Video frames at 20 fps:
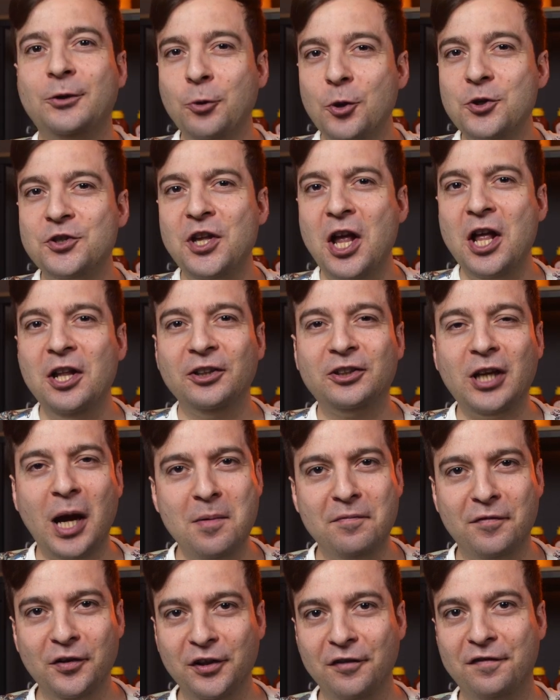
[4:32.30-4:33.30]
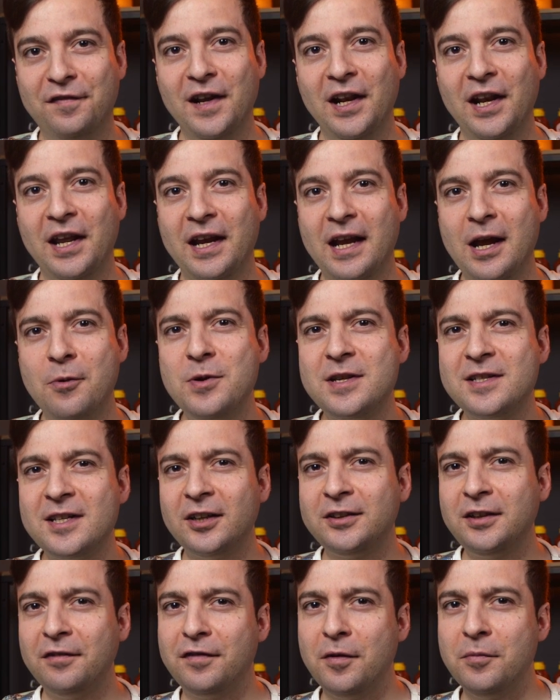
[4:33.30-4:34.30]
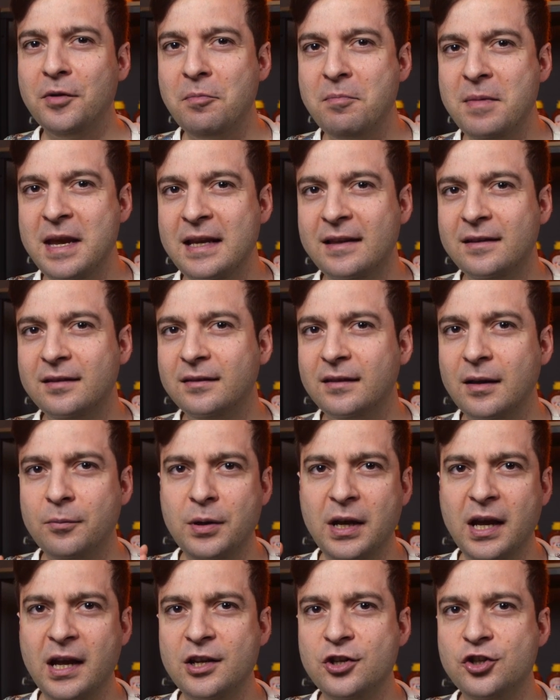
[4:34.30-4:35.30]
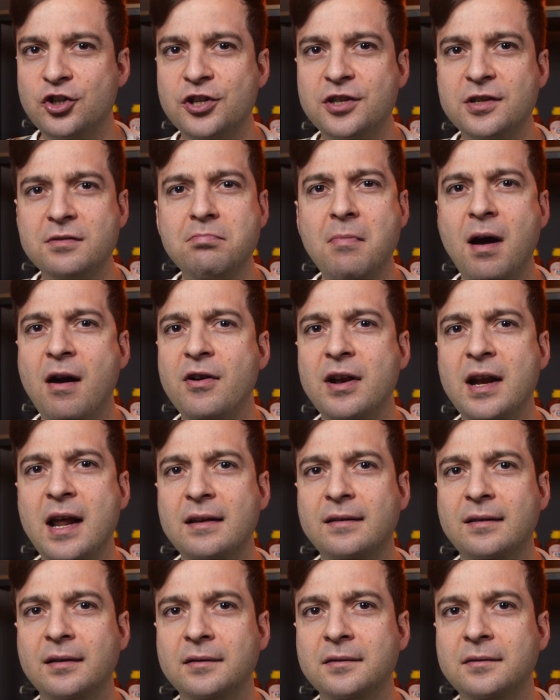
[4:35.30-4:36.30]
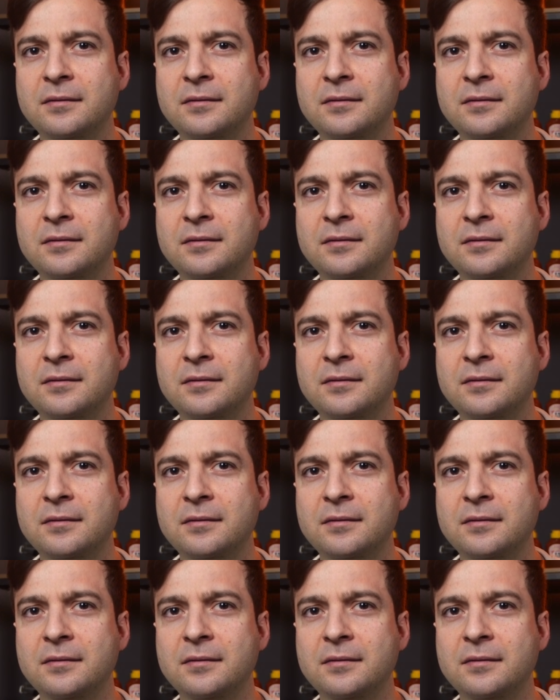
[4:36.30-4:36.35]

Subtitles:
was then time for the filling, and we started from the meat that we had just marinated.